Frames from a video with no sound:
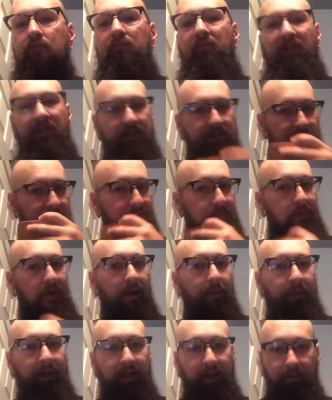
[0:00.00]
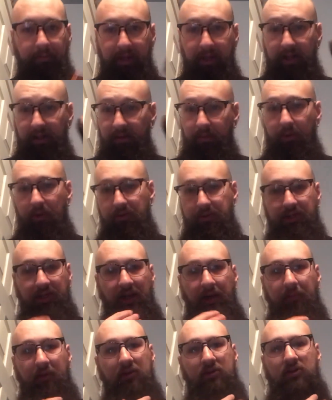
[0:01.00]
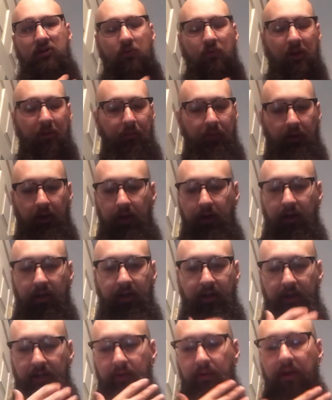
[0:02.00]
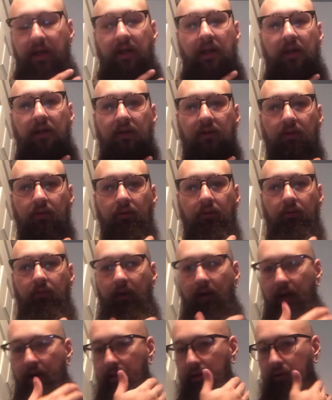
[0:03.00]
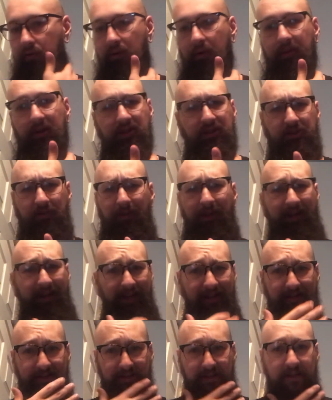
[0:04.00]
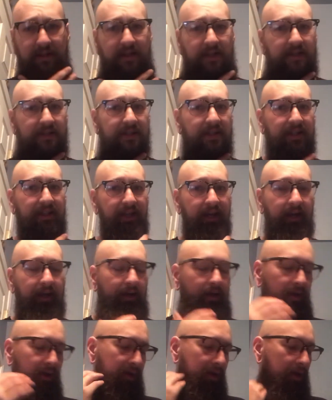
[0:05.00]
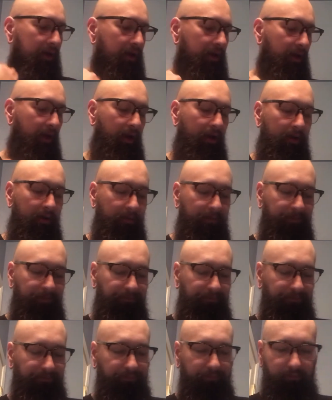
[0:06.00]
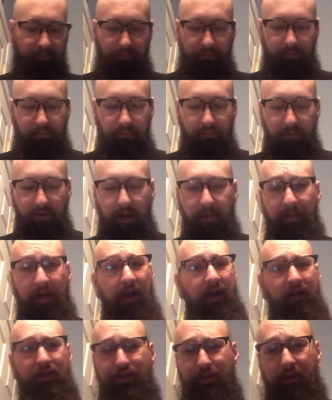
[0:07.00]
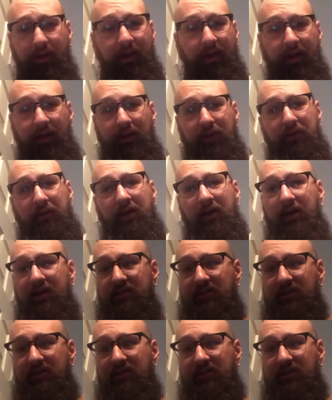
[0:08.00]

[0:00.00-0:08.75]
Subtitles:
This is probably going to be the most time-consuming part until you get into trimming split ends and things like that. I'm not going to show you how to do that